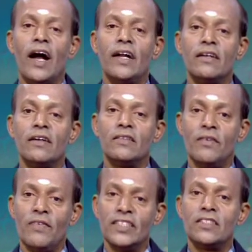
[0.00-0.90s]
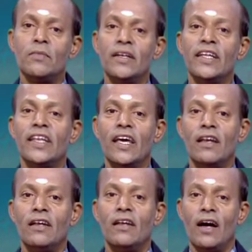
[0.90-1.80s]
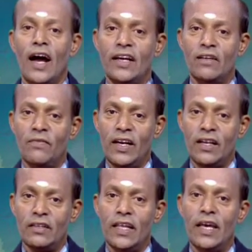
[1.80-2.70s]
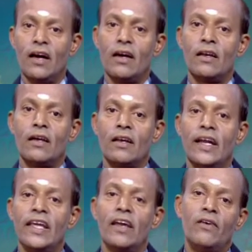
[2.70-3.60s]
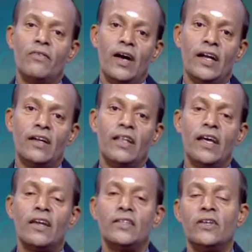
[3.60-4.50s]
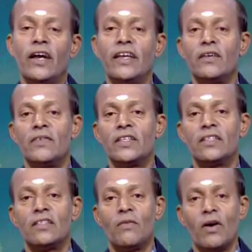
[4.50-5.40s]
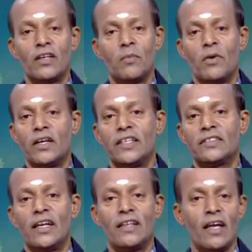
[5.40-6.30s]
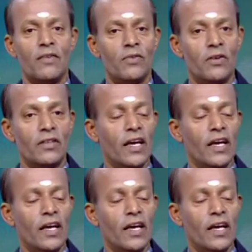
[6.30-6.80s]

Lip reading: and the waste material, and when they are running off and they are joining with the water bodies, and therefore,